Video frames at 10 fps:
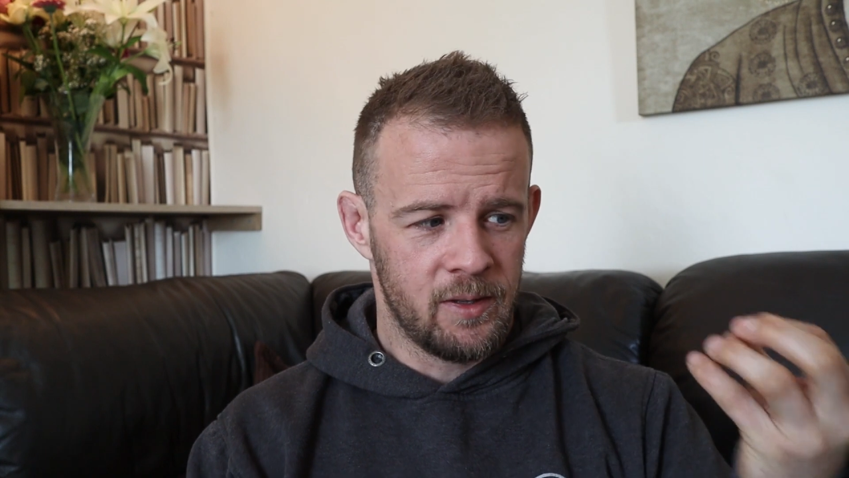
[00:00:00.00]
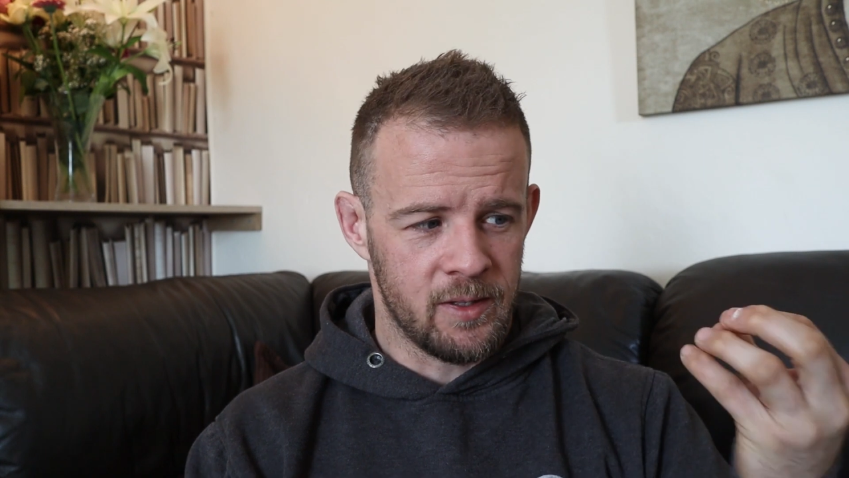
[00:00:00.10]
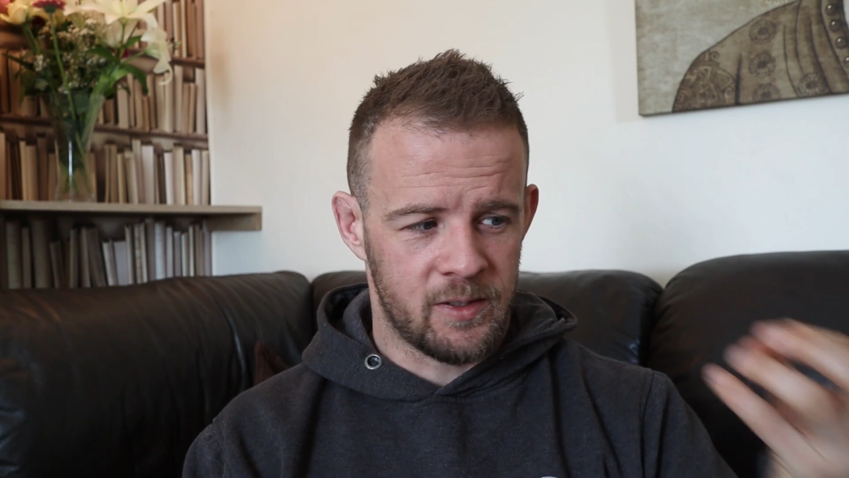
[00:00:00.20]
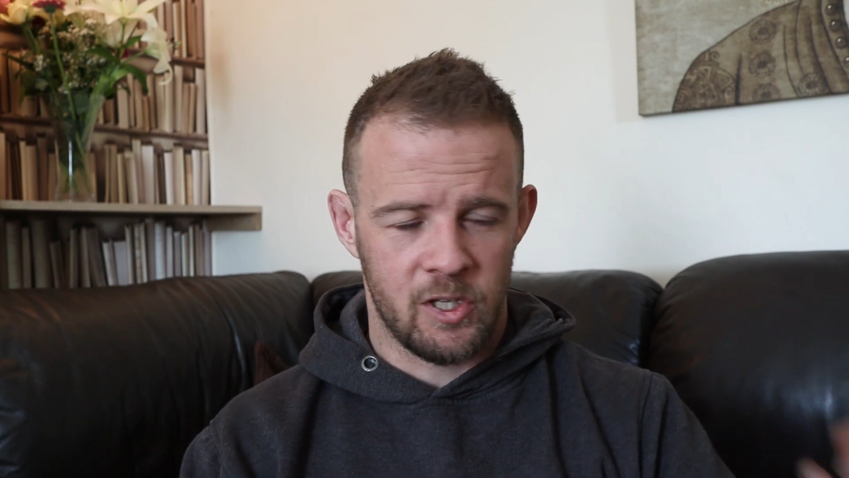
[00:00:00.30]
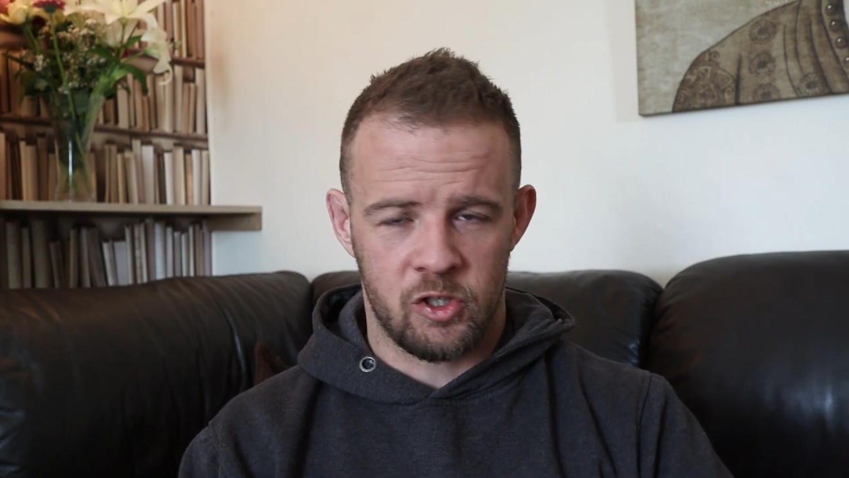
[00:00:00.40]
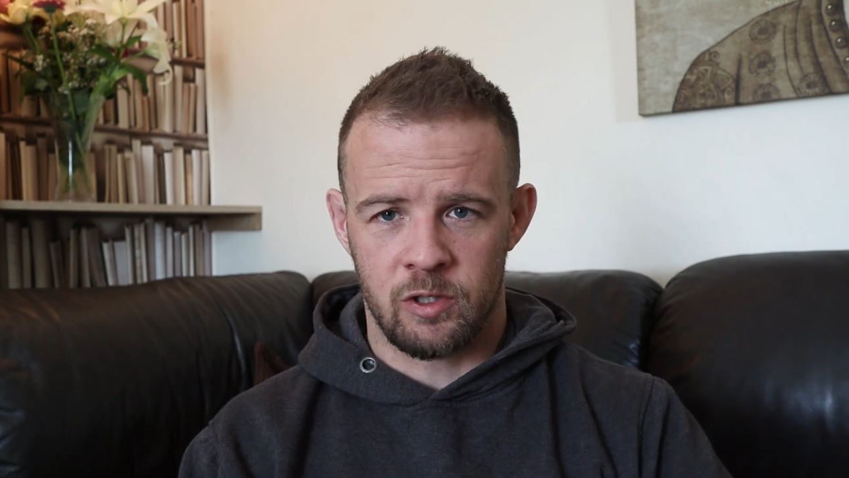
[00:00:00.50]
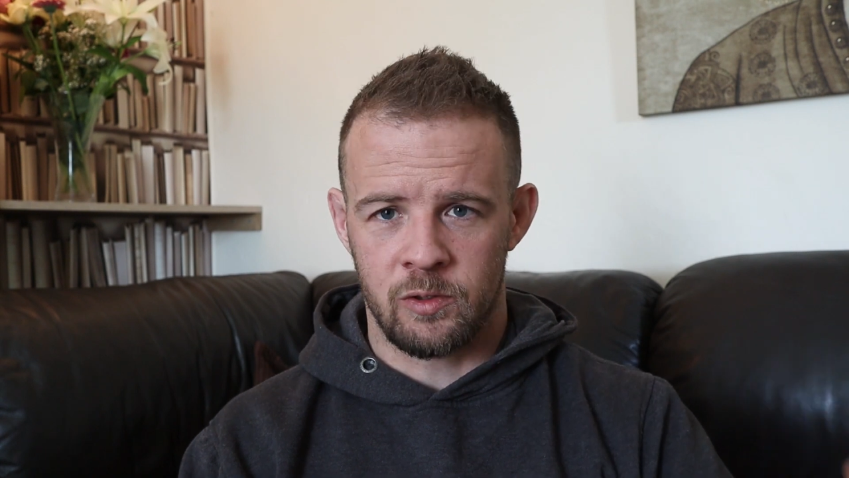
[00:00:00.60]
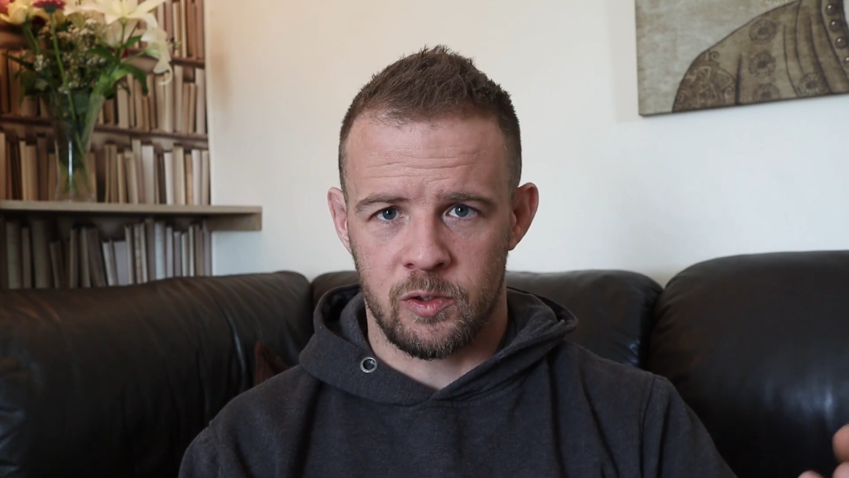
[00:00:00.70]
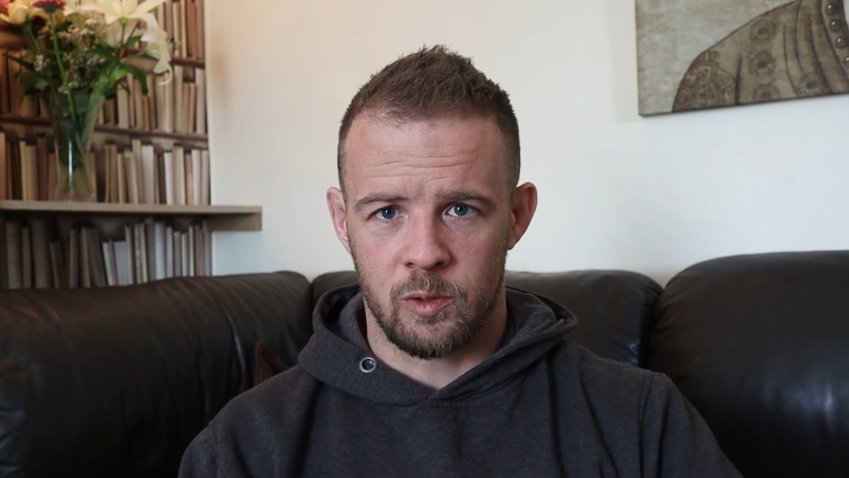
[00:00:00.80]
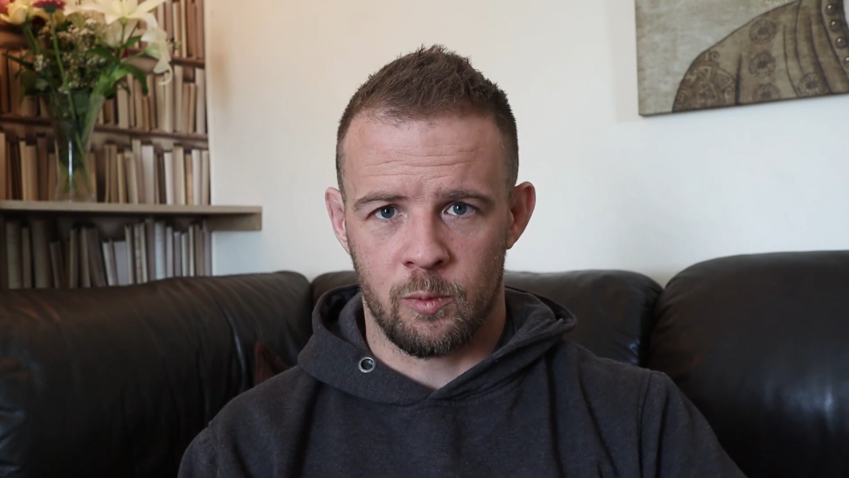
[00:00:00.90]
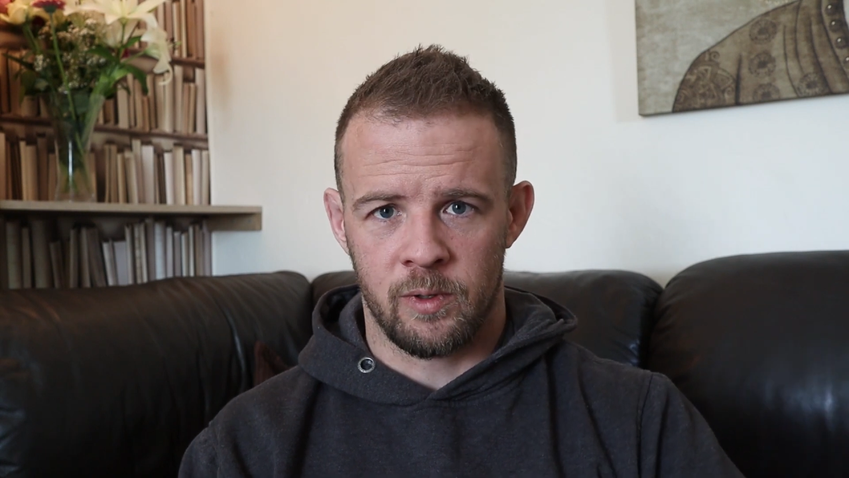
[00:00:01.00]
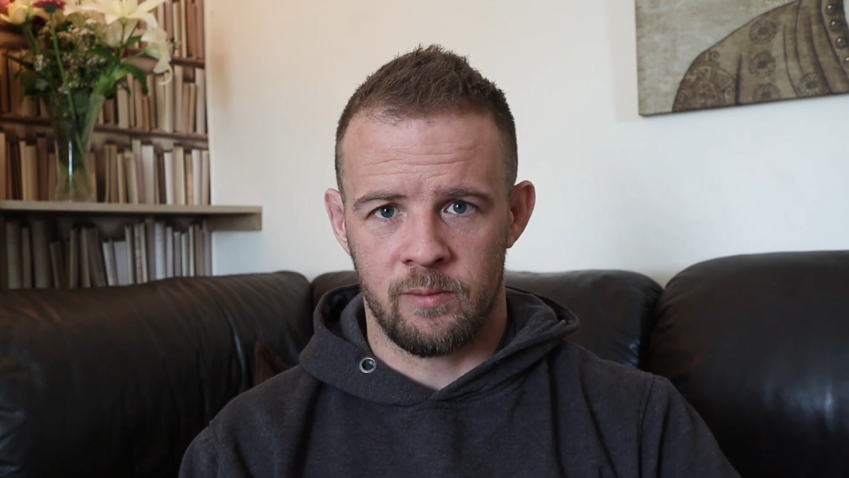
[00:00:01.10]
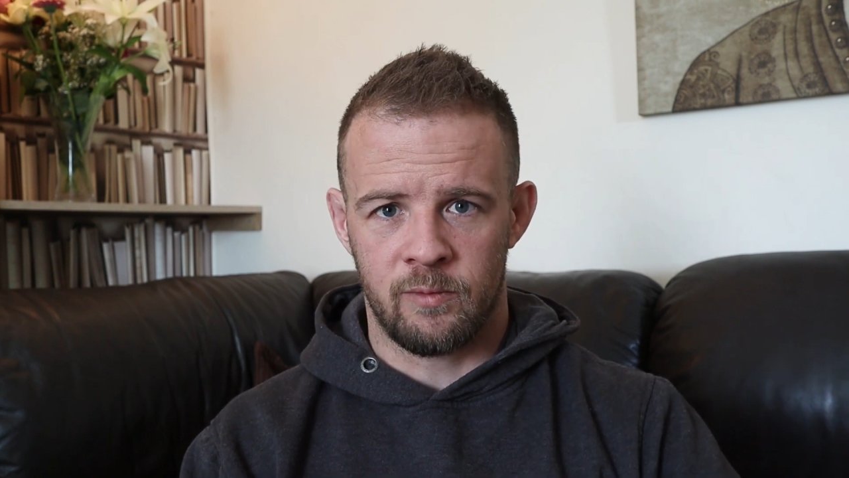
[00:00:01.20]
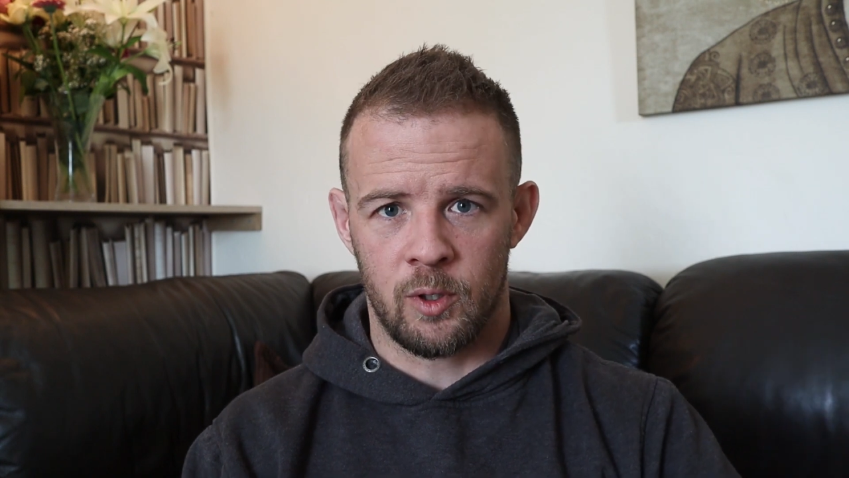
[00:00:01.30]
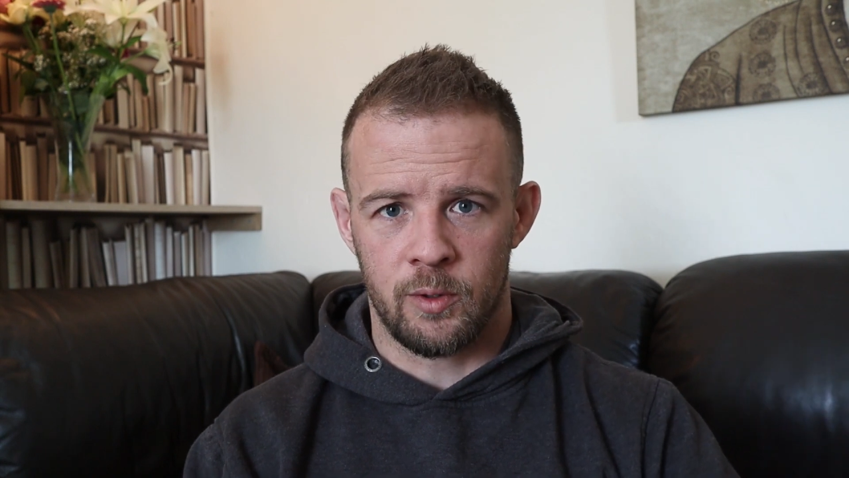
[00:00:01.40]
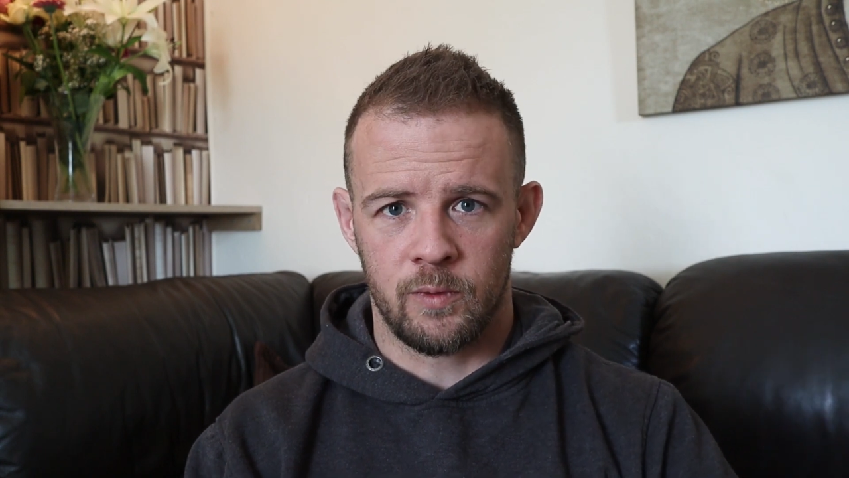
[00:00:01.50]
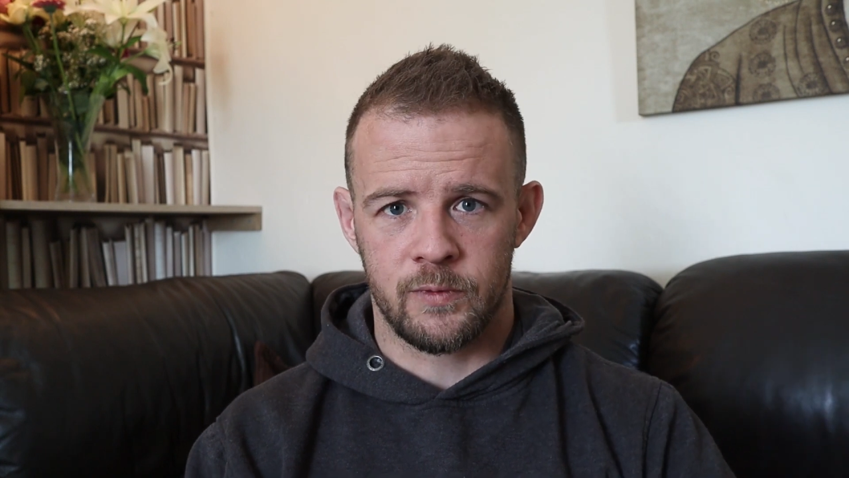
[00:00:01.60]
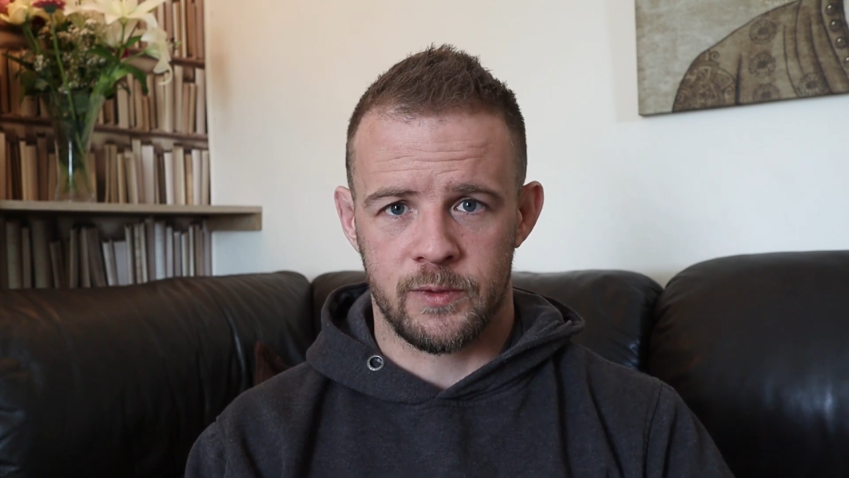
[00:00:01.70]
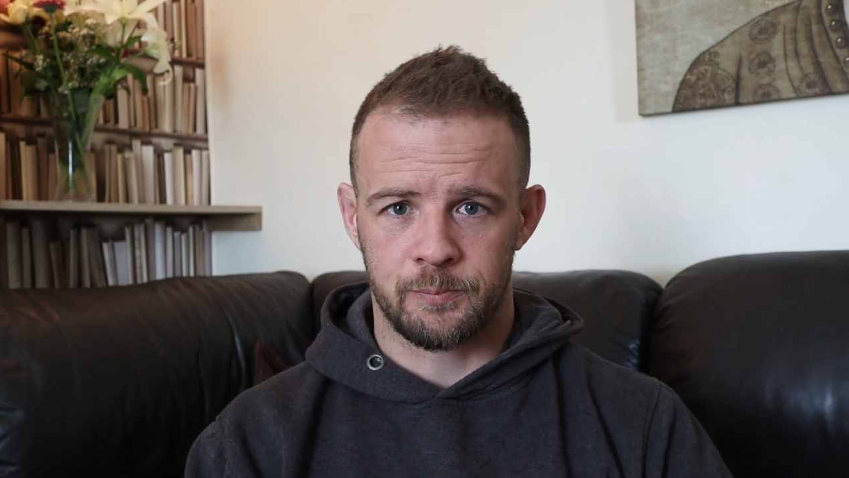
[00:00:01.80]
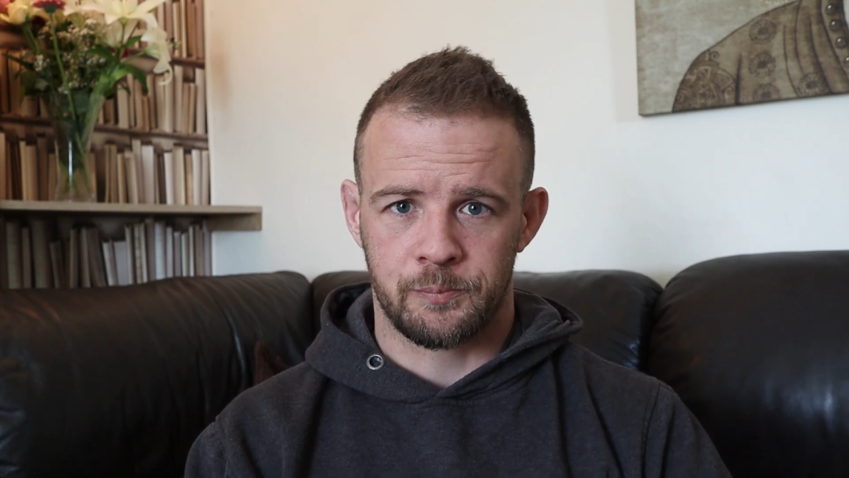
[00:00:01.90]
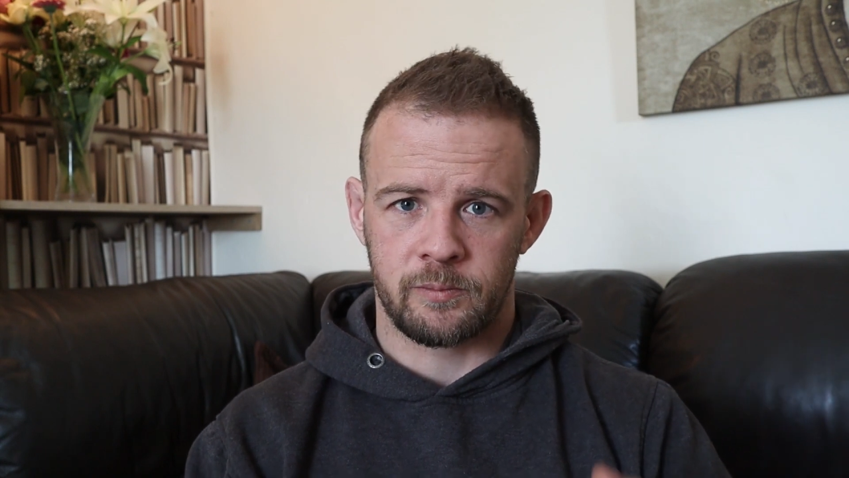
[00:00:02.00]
the tissues that were involved,